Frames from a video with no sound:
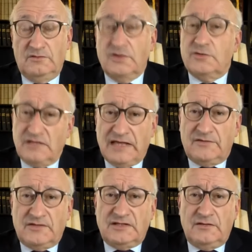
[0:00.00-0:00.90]
So
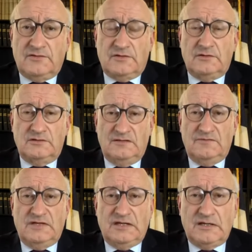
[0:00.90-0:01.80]
yes, it is
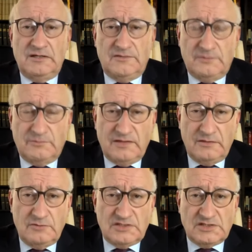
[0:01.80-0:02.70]
definitely
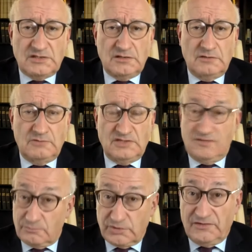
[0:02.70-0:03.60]
something which
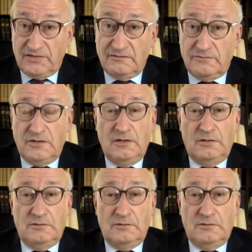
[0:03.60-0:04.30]
is impressive.